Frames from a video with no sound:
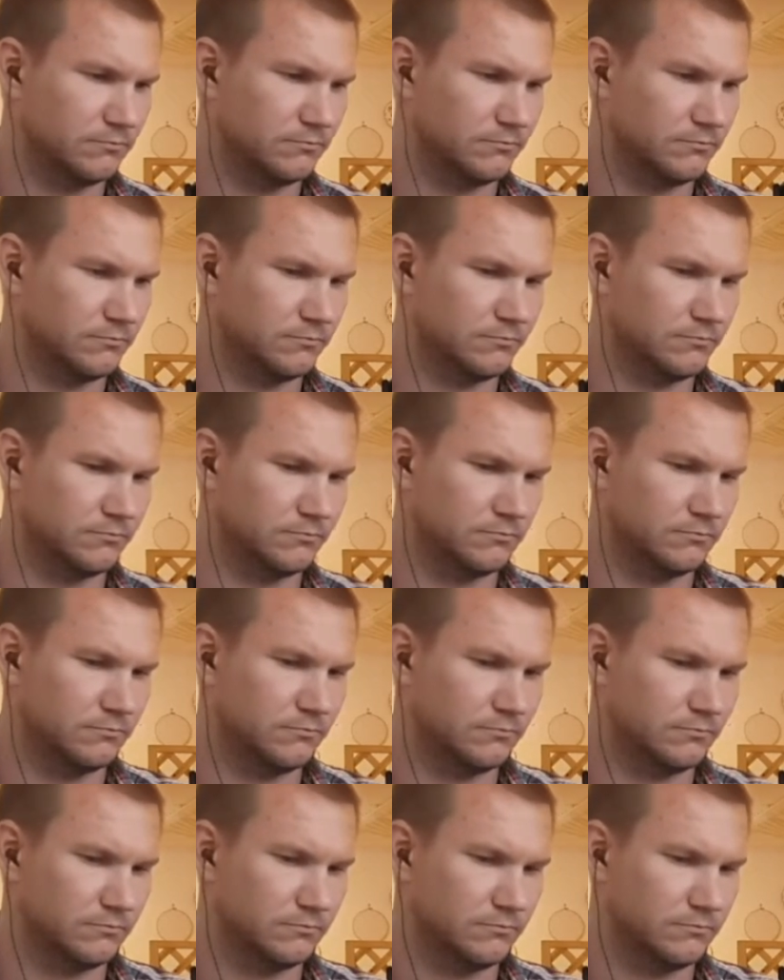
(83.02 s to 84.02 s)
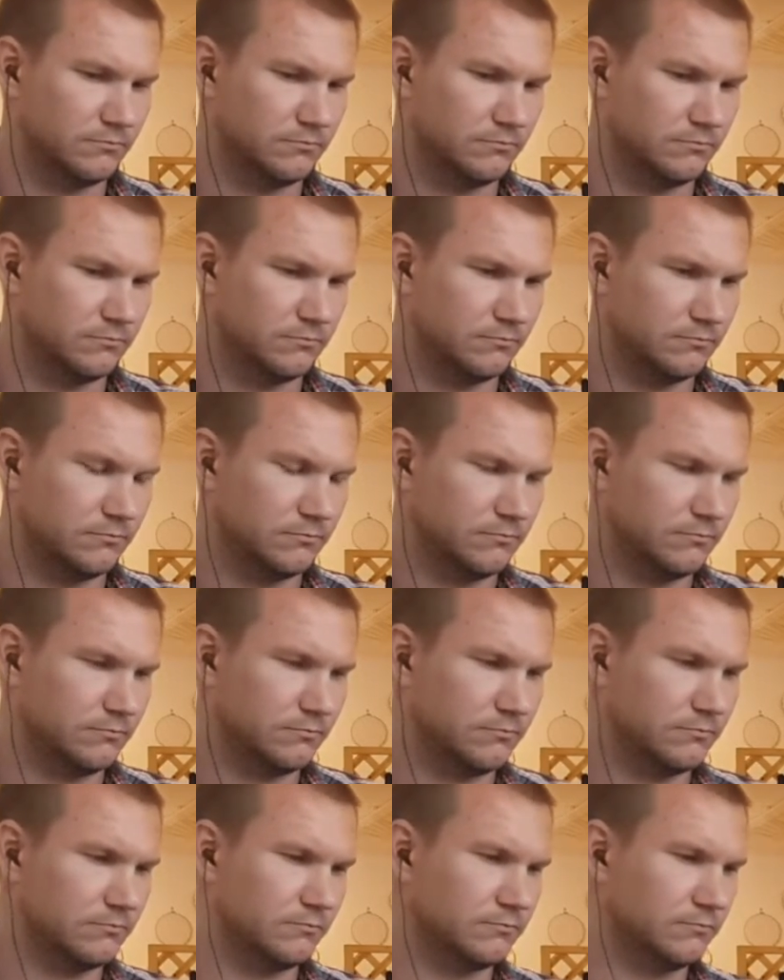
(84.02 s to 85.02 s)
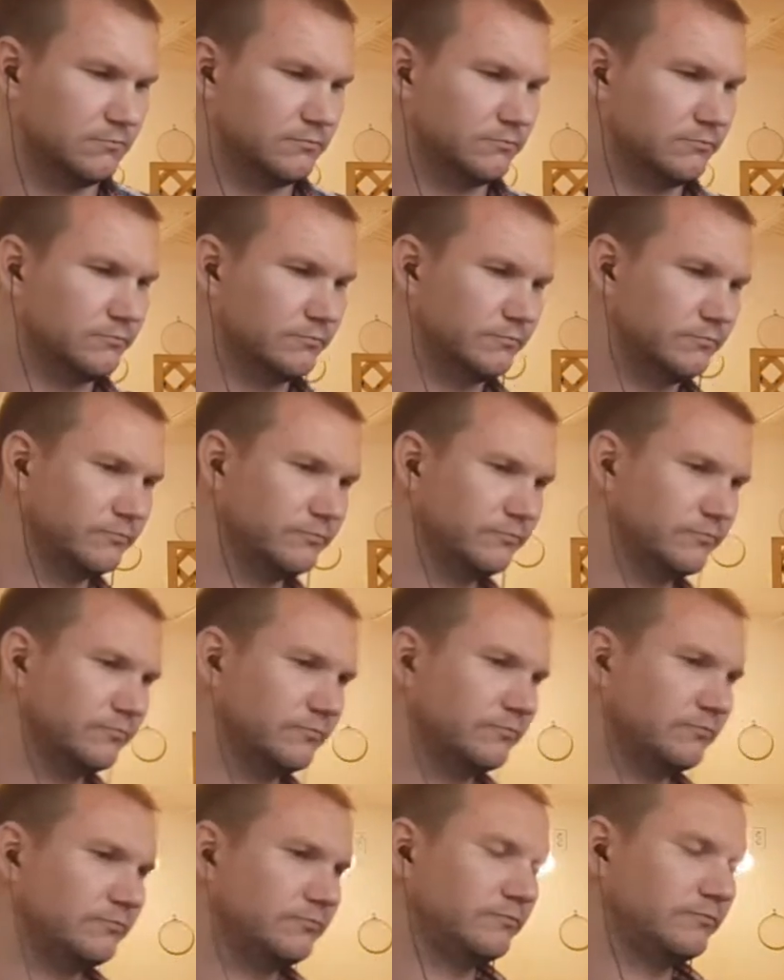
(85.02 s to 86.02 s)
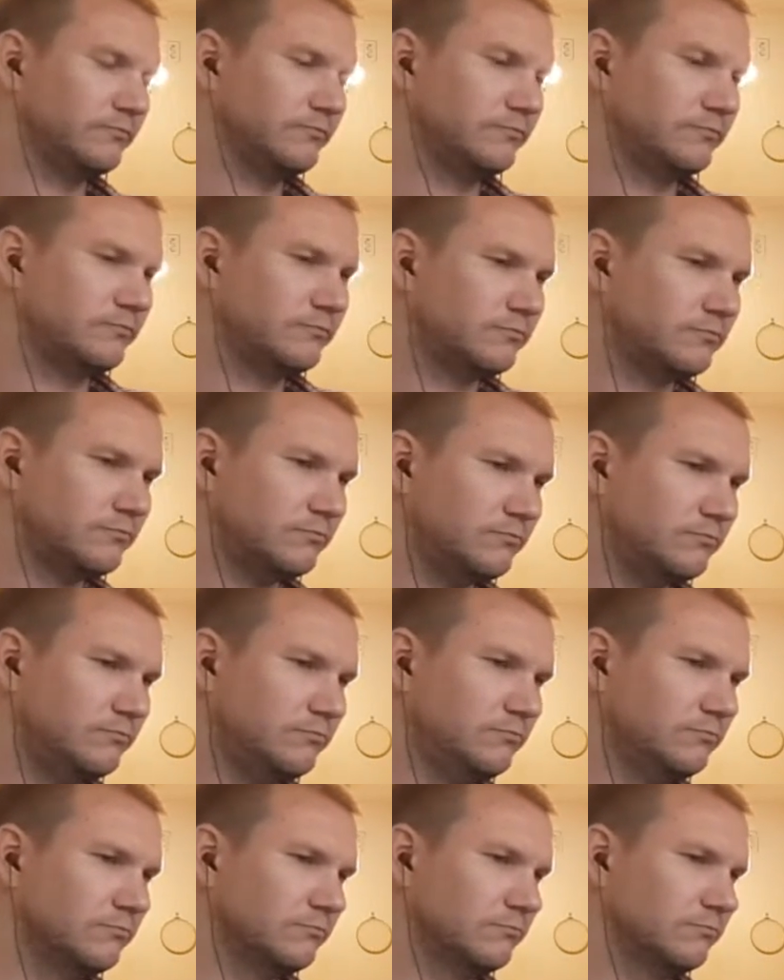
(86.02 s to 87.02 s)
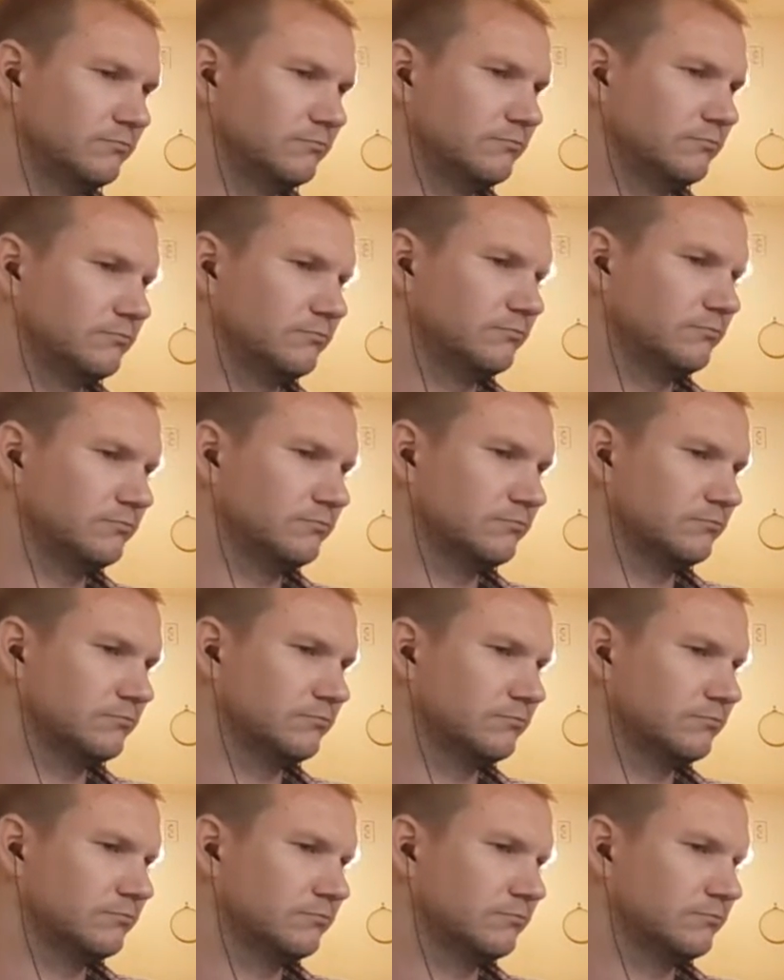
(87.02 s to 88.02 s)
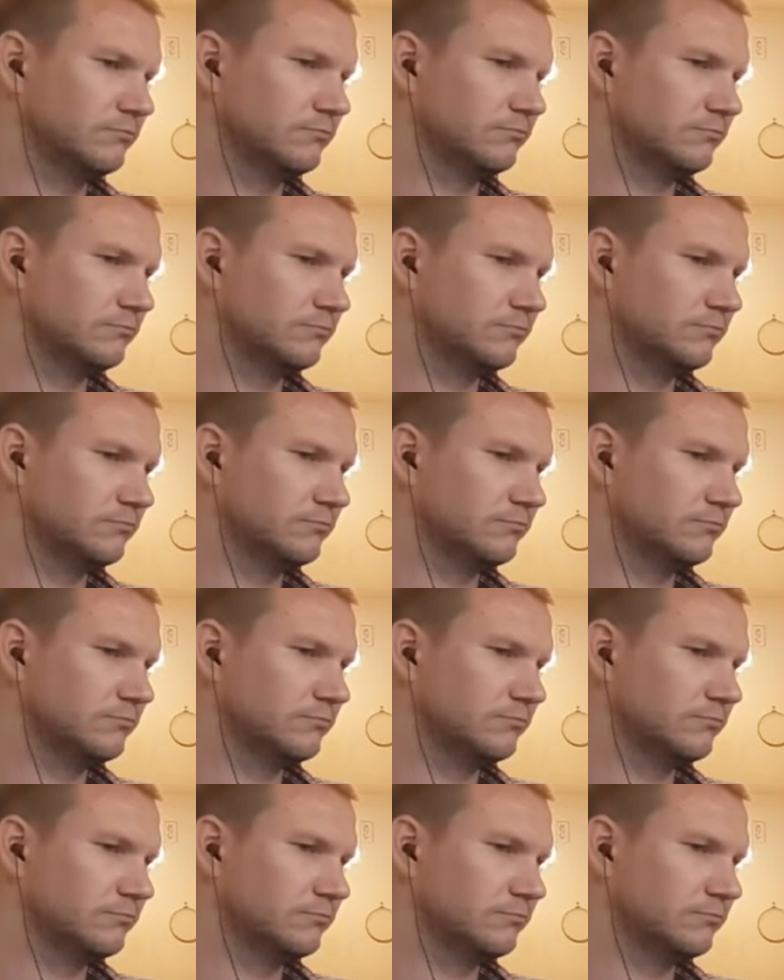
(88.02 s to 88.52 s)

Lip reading: (silent)